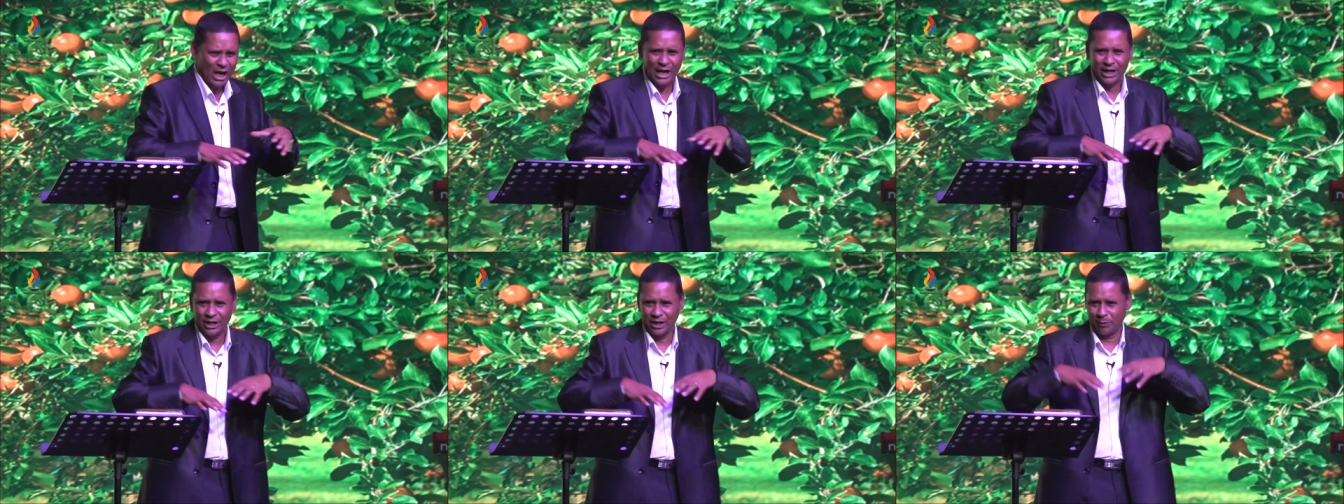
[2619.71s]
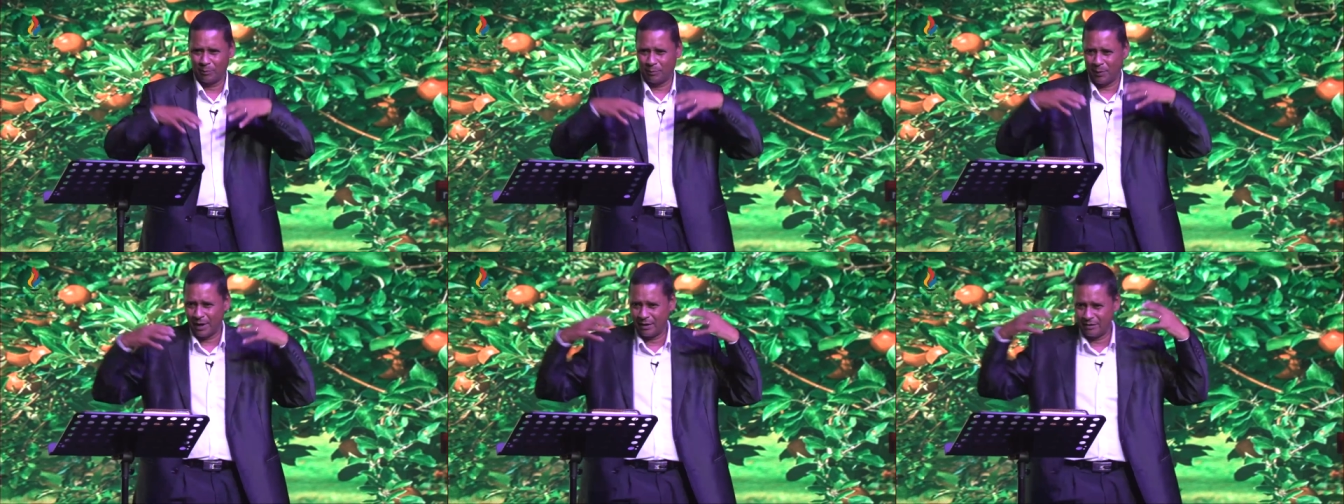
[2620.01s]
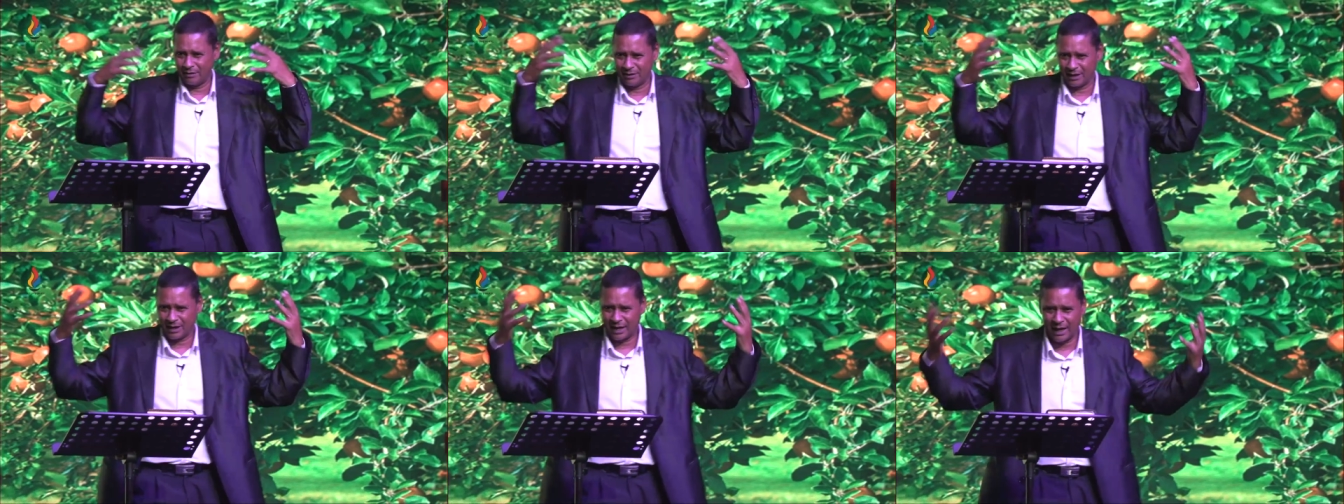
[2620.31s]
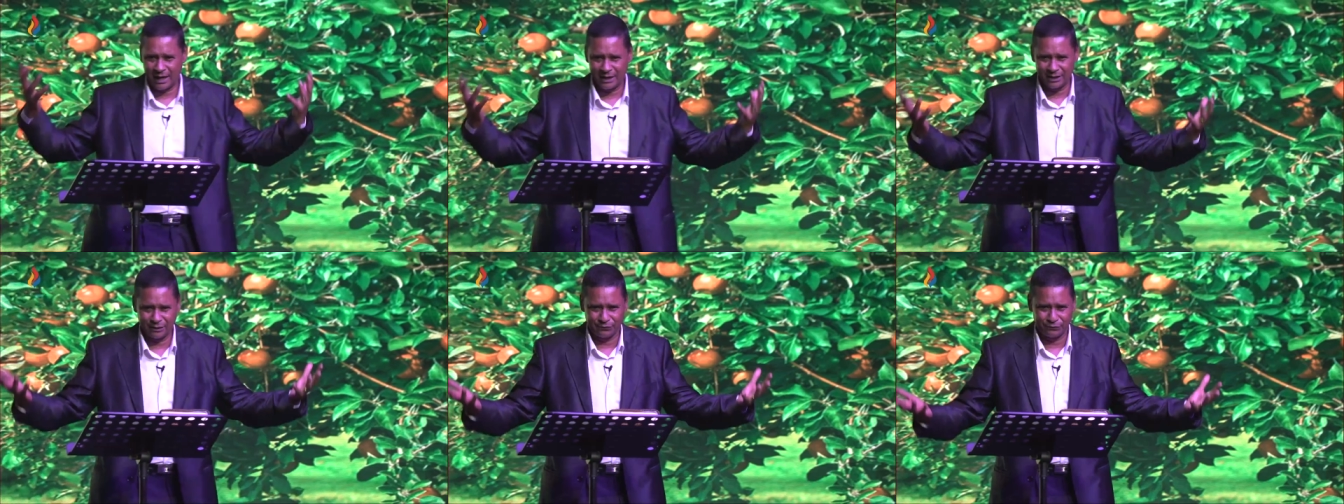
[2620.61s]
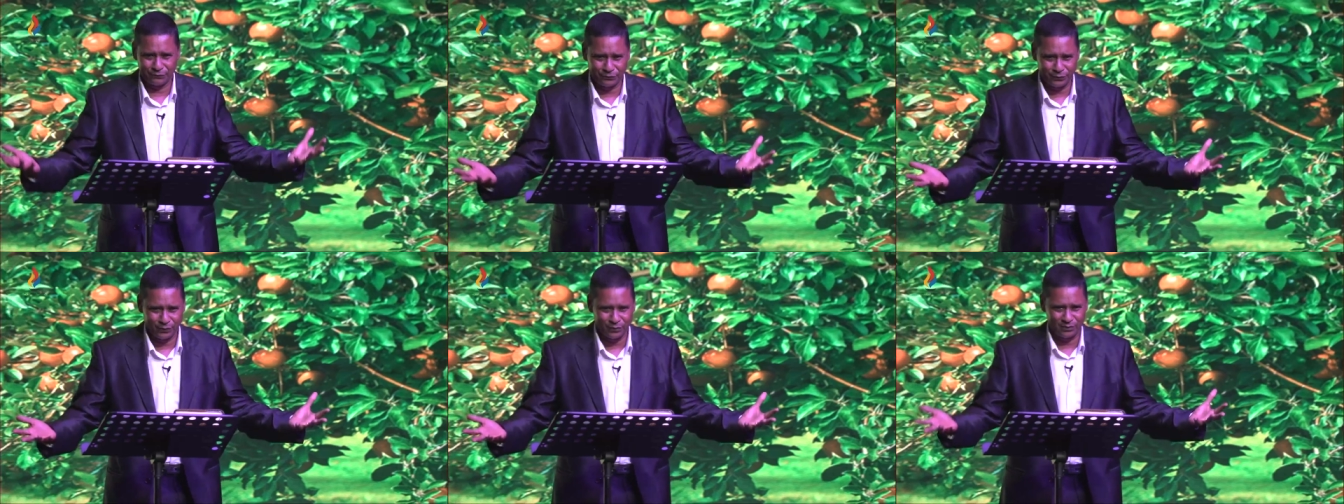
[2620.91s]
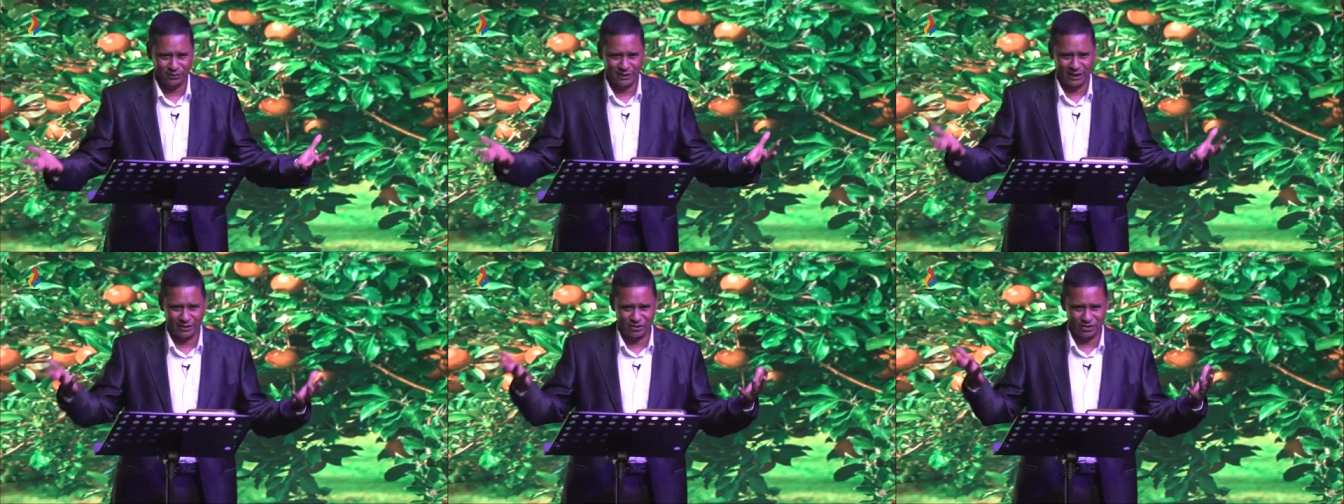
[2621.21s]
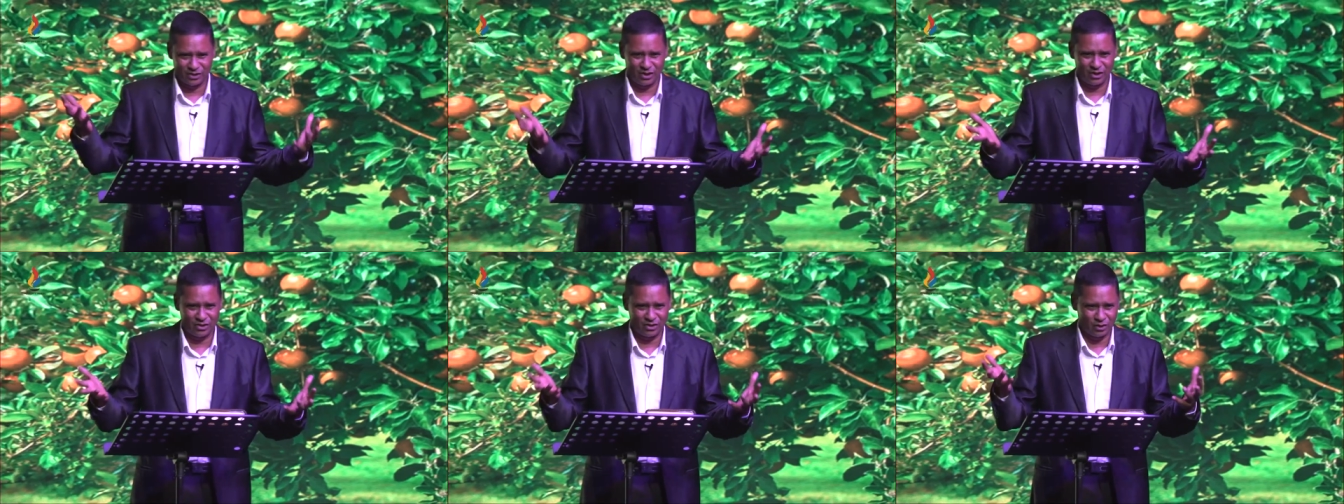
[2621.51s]
You're bearing the kind of fruit that
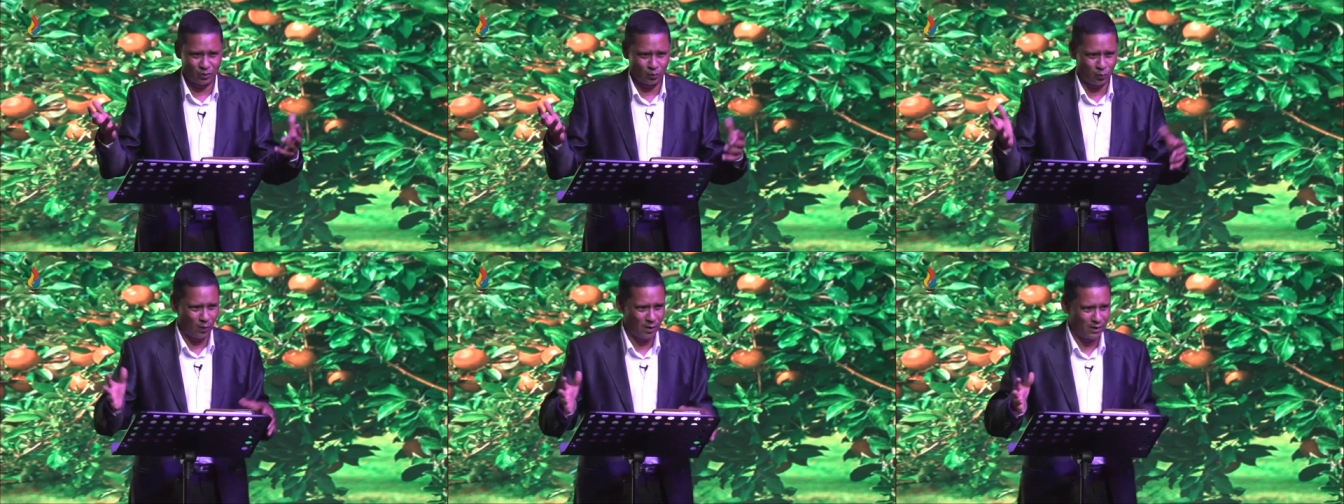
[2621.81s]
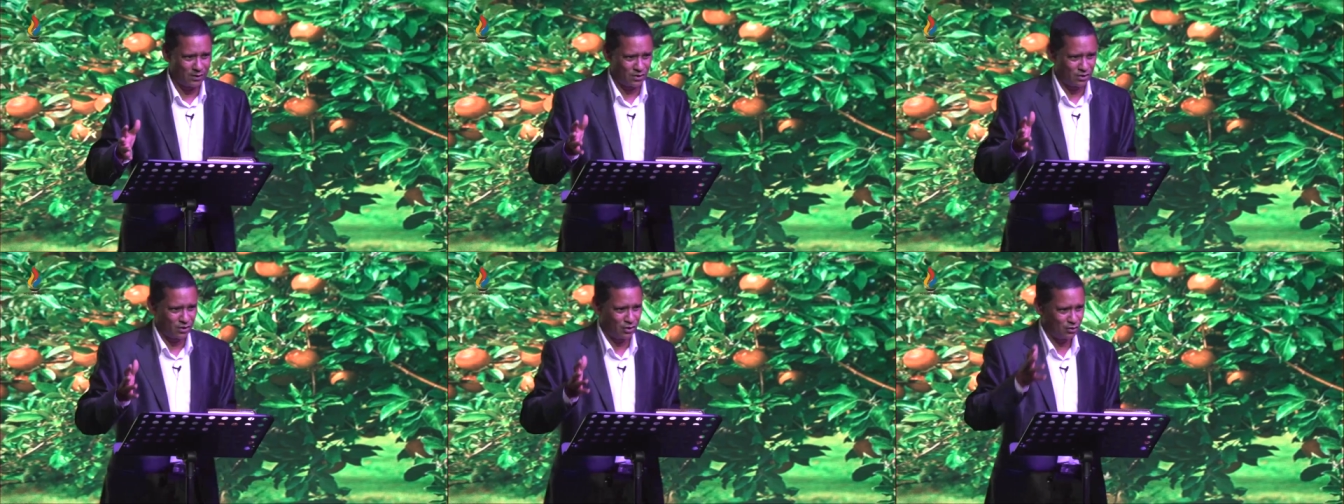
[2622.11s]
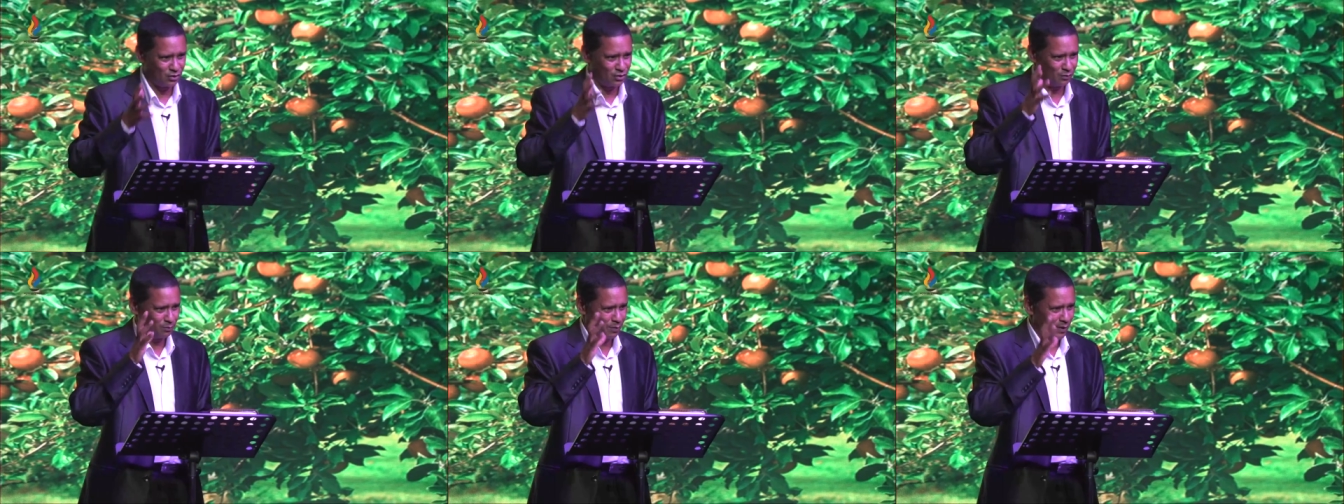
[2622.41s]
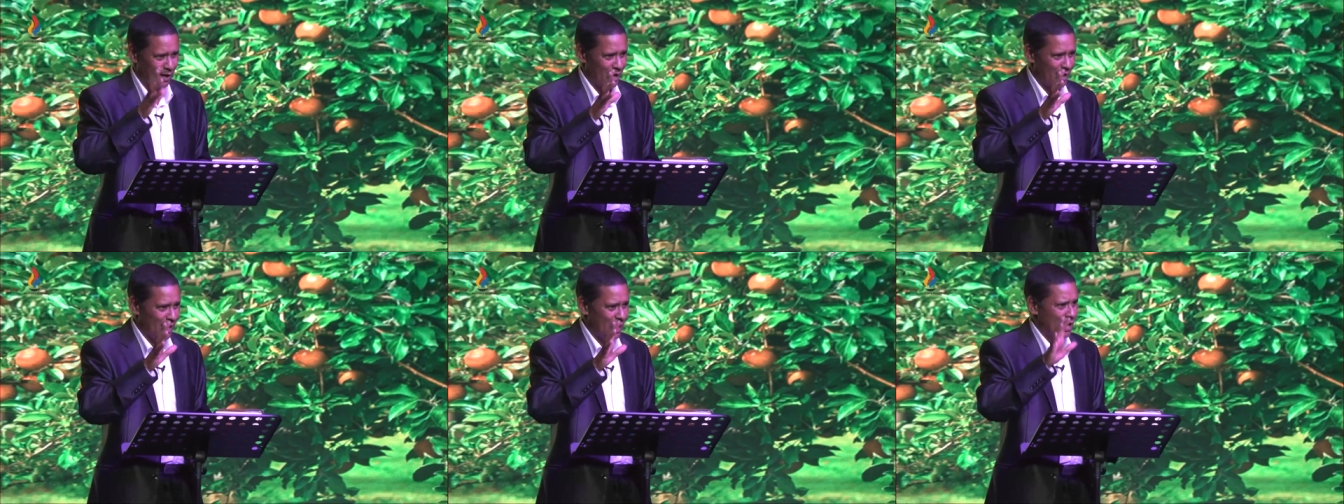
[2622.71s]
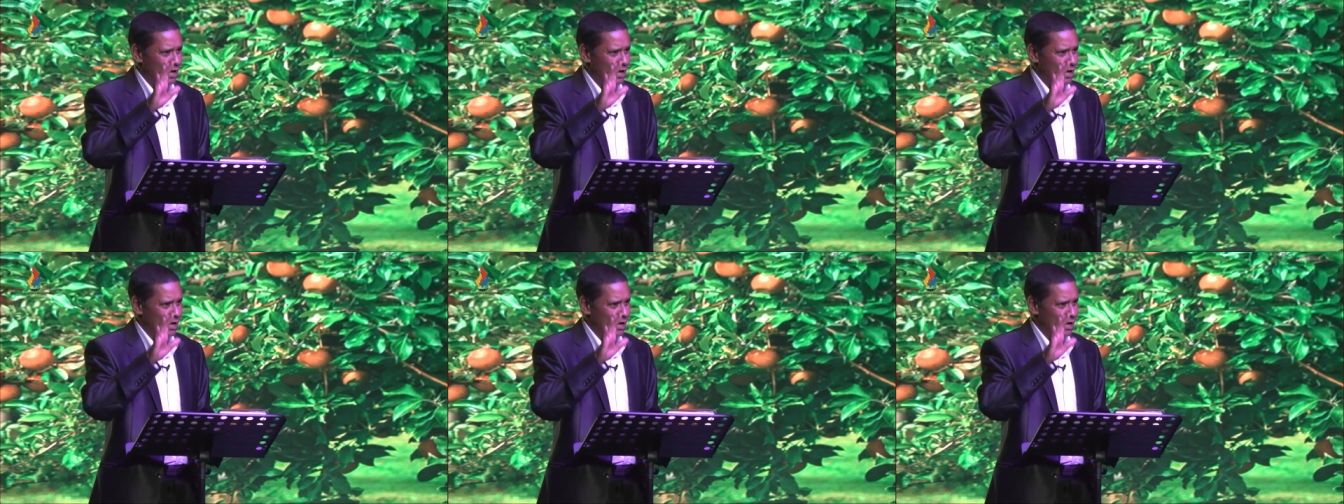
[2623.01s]
Jesus wants you to bear